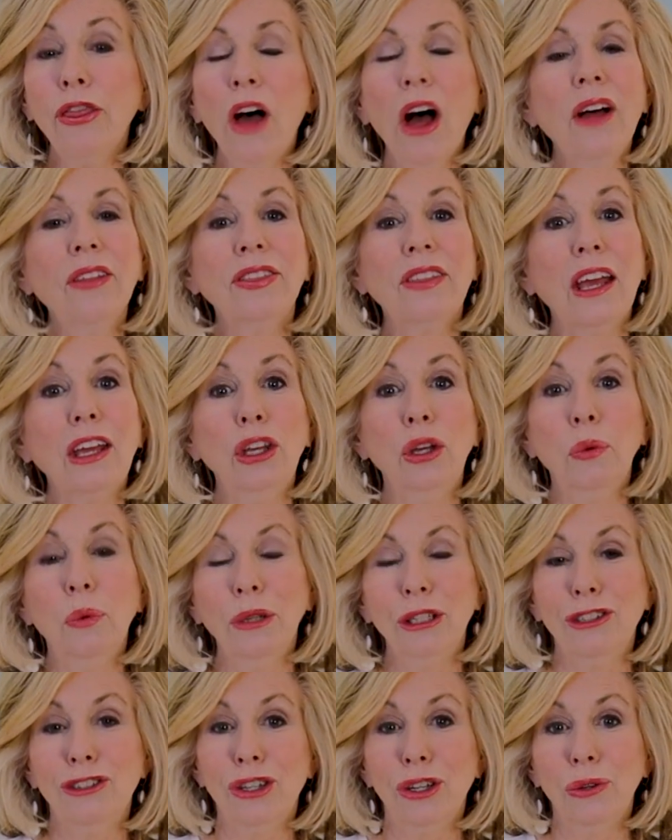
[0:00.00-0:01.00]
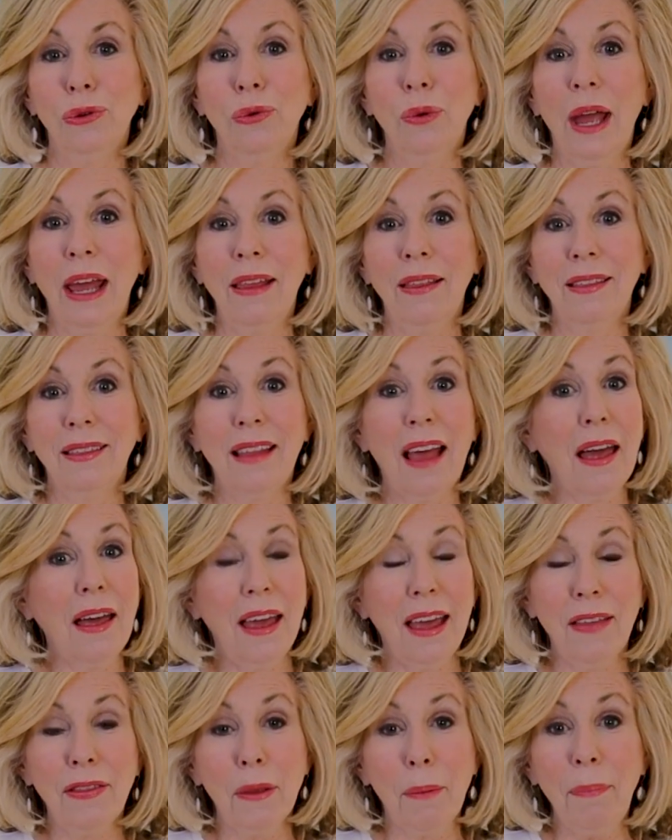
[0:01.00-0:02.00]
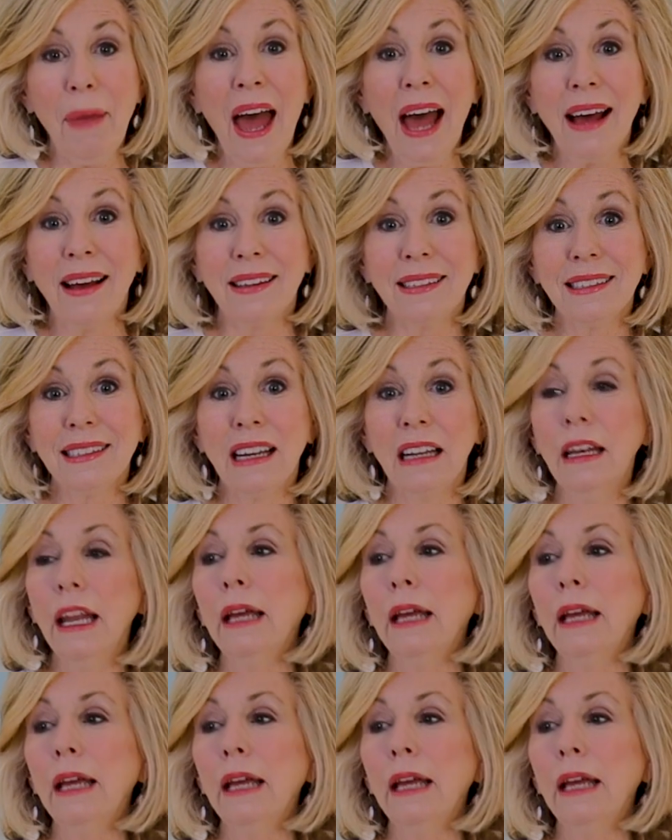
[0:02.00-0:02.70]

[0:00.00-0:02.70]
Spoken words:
thought that you would do in the past.